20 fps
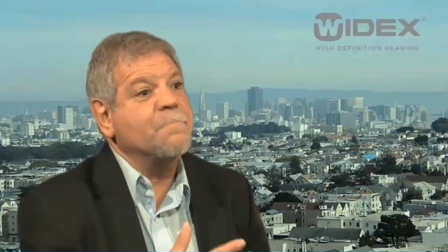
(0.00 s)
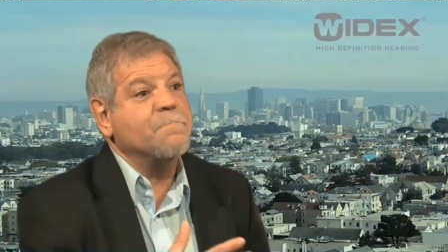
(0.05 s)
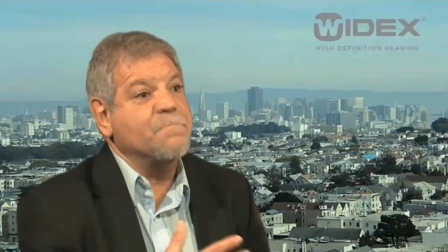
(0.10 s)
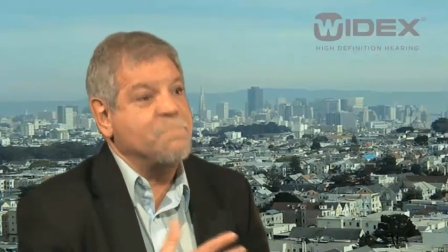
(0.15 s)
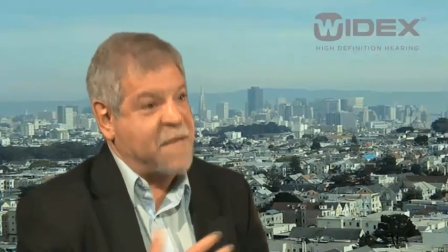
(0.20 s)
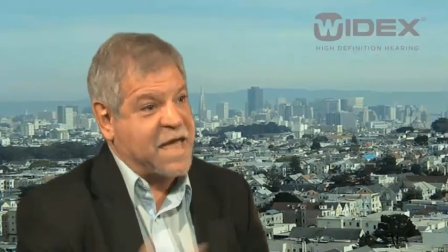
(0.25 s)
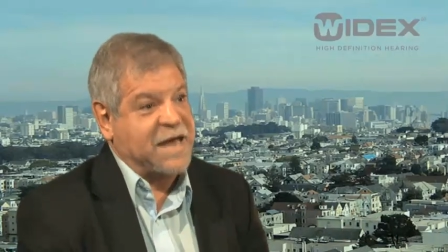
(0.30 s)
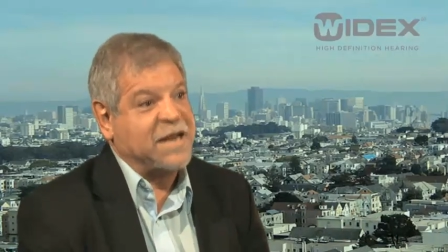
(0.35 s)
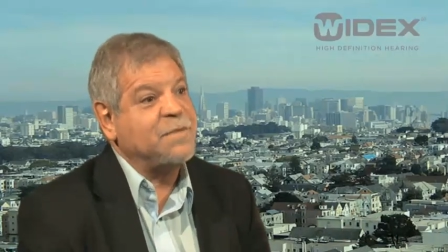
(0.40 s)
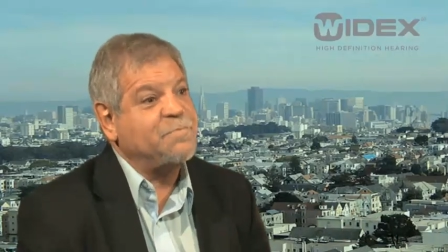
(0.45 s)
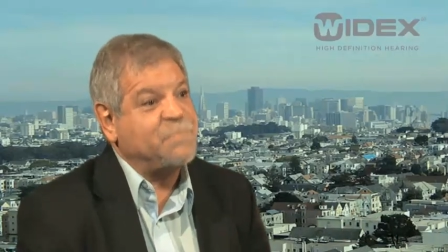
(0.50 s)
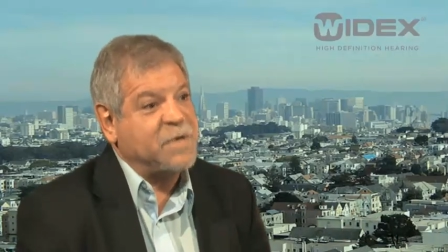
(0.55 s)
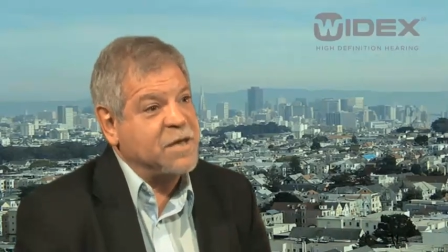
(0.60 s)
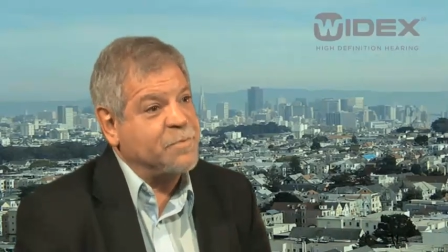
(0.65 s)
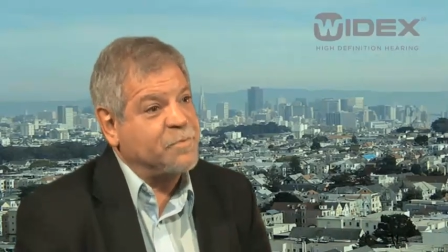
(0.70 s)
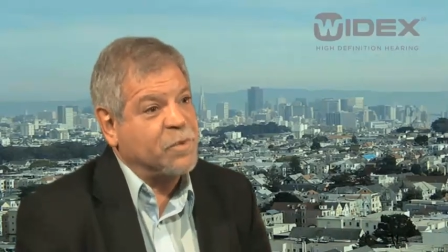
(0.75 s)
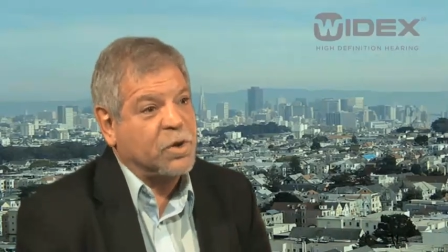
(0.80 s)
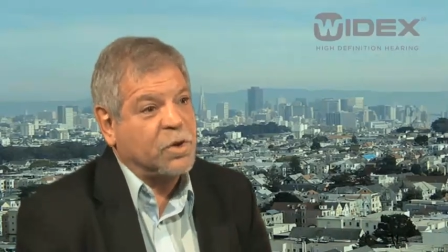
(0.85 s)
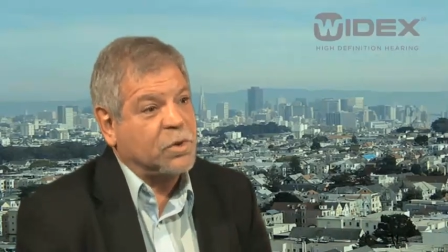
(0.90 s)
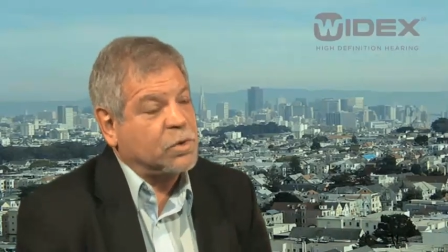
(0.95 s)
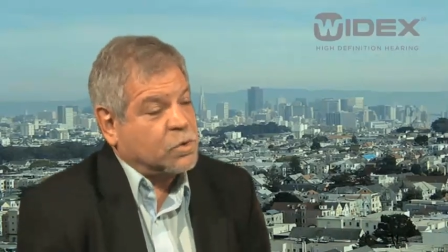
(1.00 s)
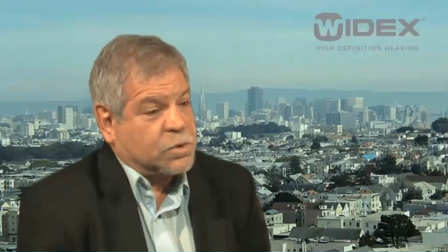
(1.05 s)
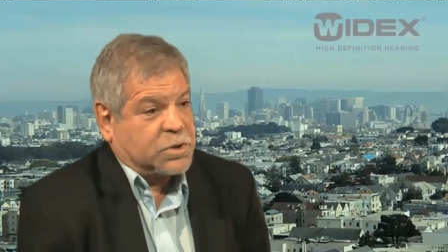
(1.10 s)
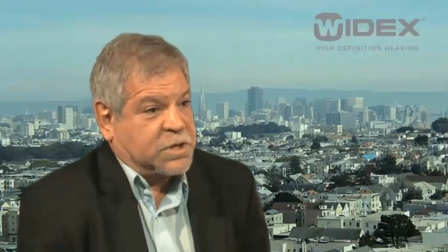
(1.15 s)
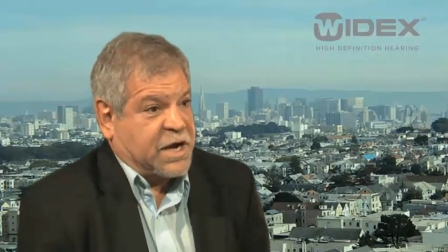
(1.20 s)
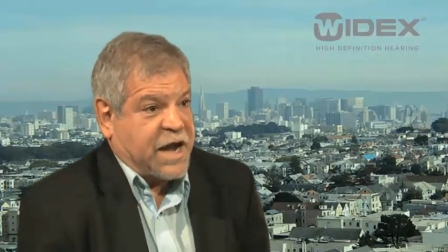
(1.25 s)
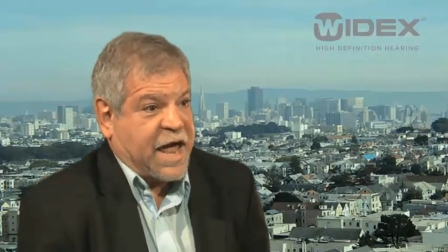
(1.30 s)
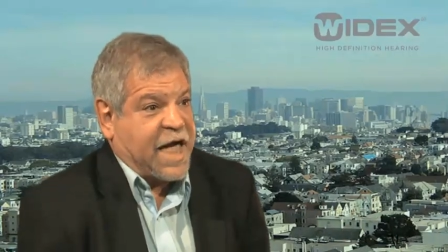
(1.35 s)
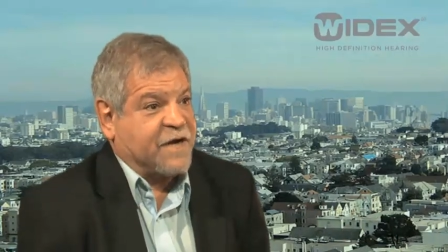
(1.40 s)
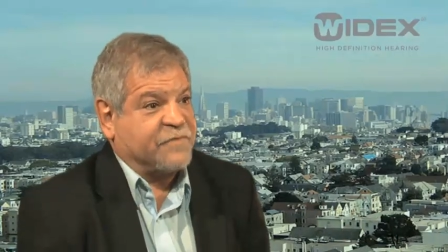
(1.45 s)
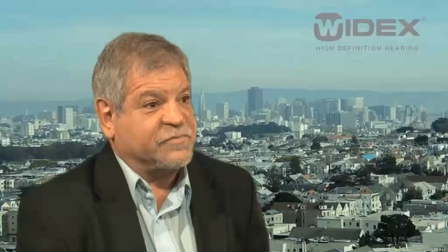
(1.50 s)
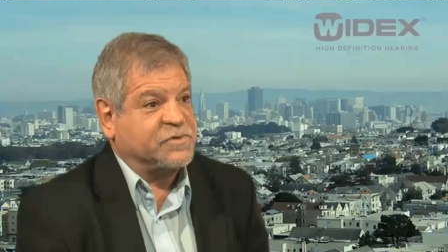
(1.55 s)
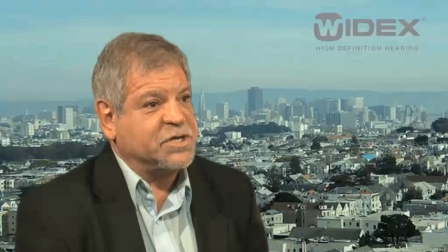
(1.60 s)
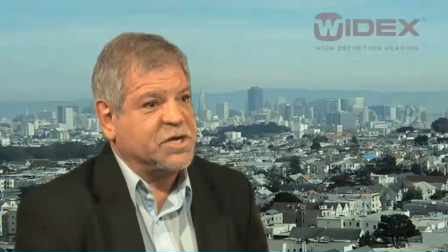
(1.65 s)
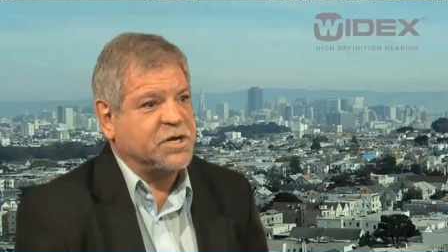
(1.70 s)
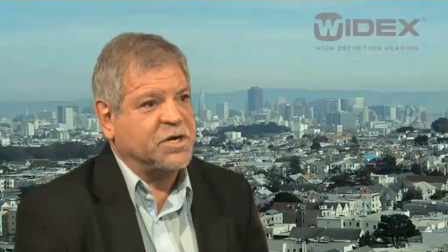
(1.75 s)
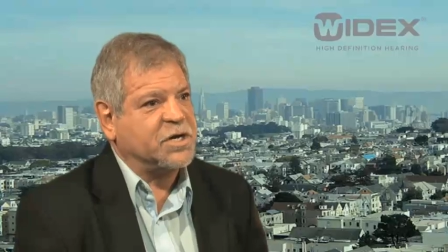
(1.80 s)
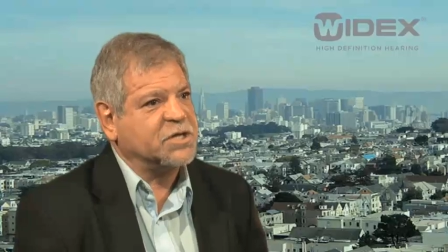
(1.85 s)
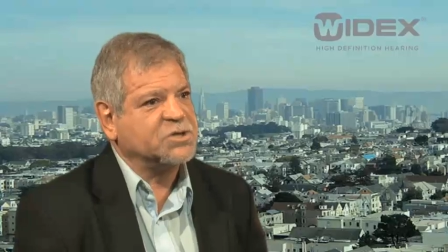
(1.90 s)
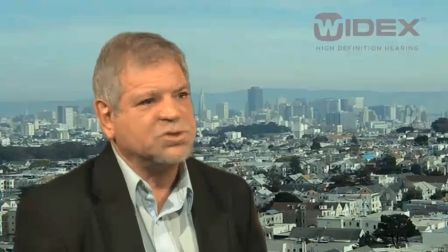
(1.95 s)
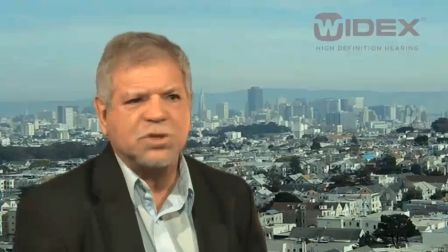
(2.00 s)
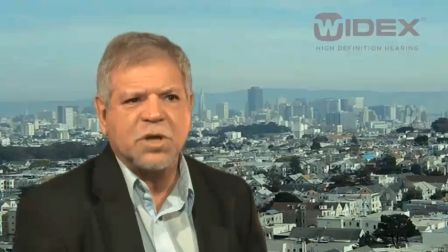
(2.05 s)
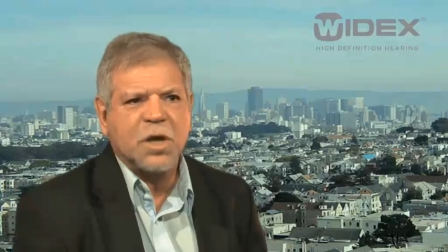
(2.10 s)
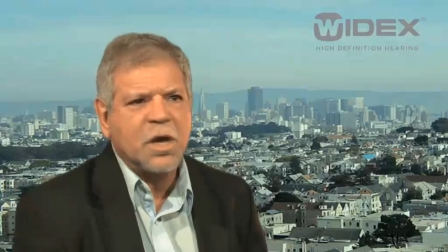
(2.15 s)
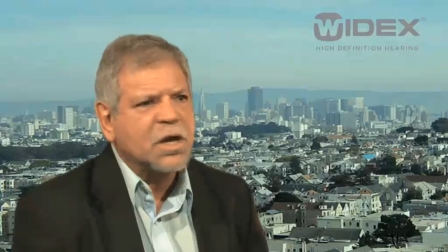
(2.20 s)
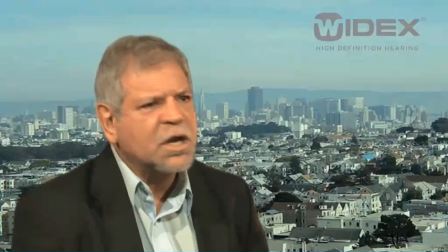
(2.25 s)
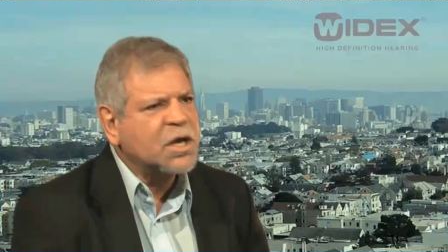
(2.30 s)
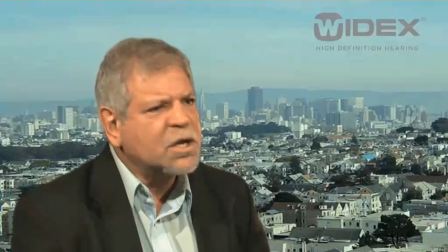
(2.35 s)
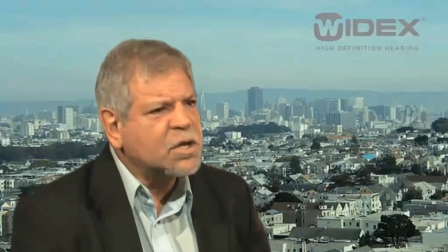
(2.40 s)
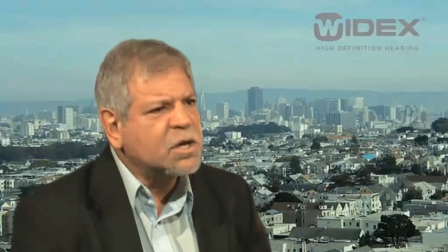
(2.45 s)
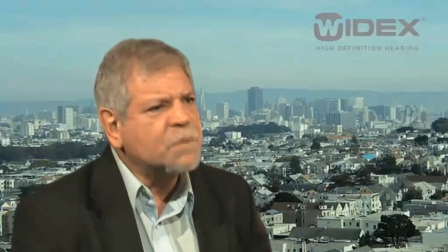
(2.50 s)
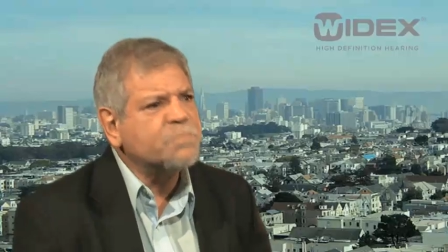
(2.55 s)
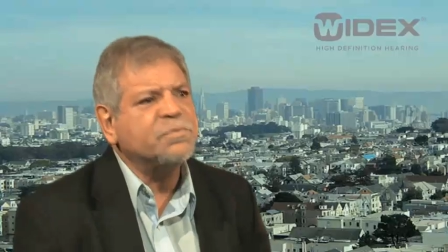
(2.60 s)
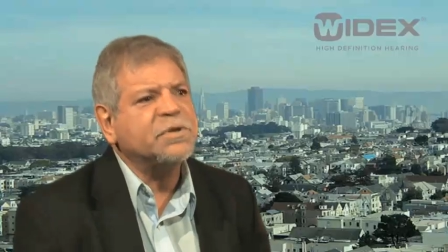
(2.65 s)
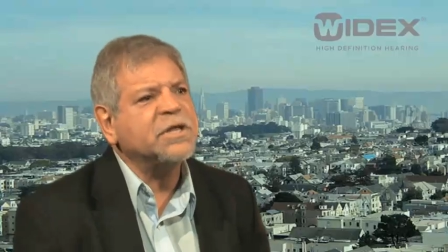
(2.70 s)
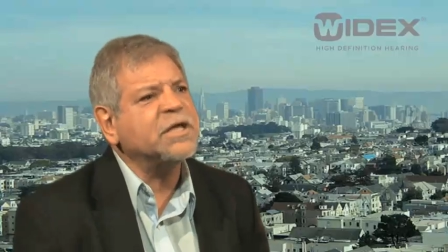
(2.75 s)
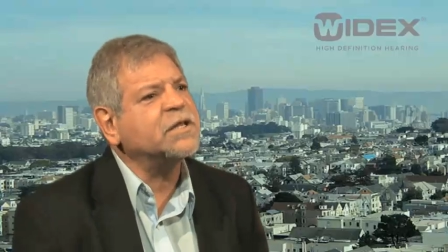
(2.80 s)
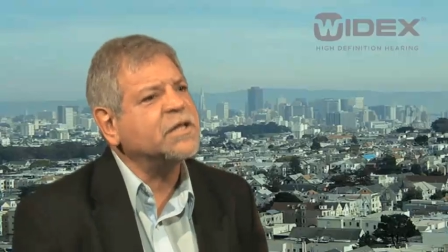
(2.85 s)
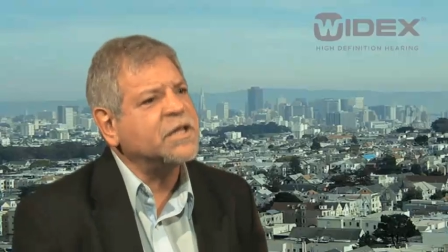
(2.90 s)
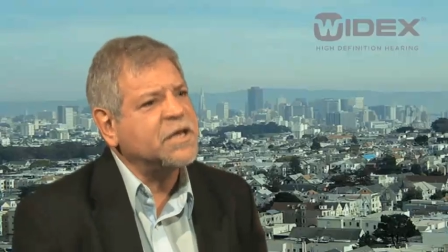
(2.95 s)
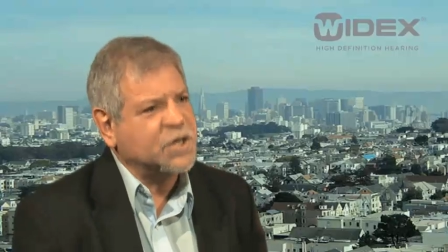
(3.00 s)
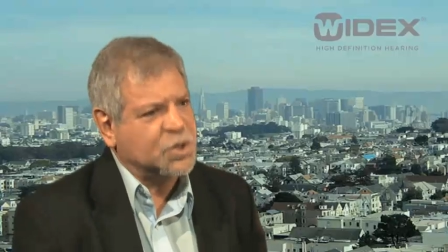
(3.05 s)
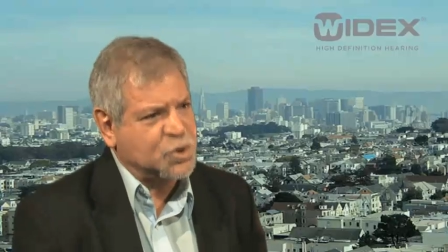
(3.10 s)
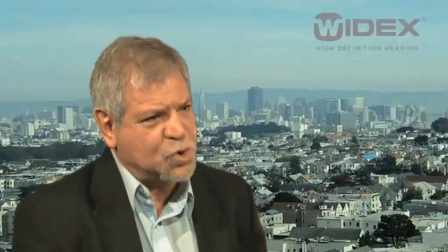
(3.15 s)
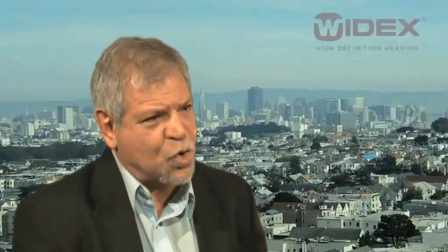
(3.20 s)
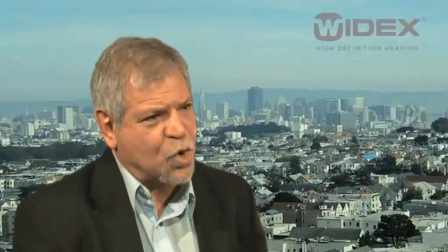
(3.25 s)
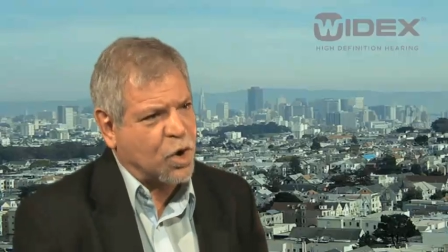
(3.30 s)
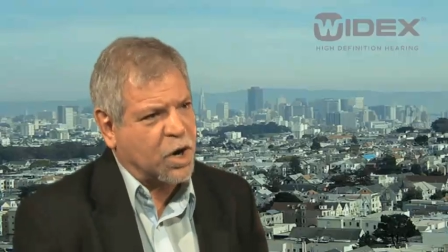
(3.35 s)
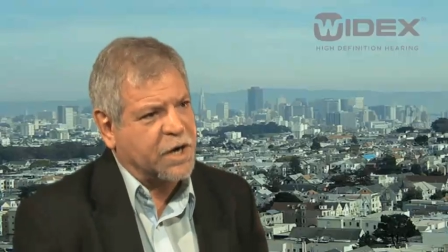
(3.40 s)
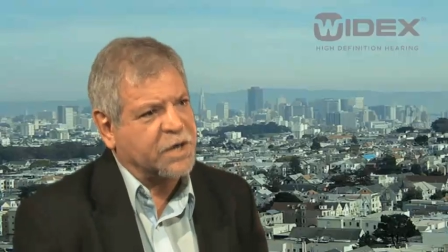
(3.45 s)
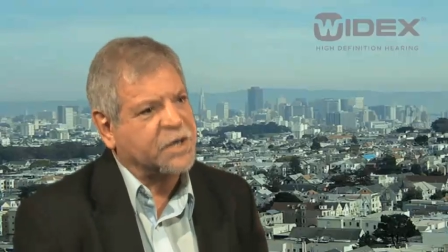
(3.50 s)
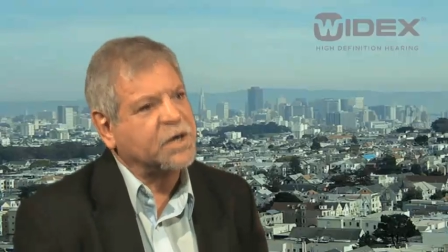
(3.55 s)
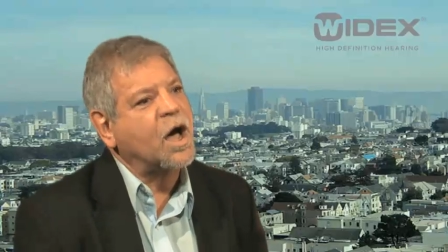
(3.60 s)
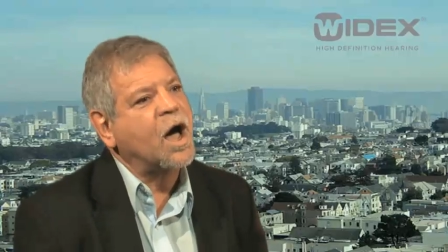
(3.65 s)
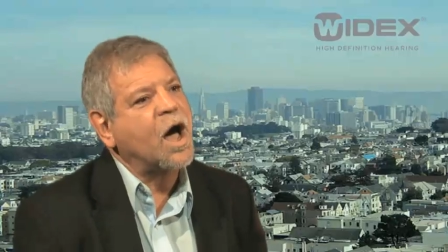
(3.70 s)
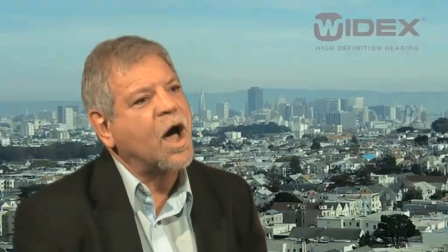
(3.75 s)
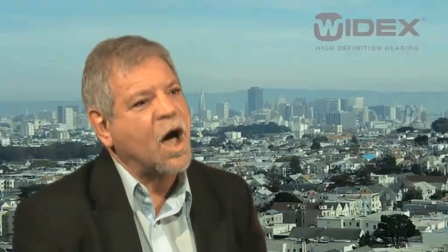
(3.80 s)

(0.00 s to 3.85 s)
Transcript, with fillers: Many people that have tinnitus can completely ignore it.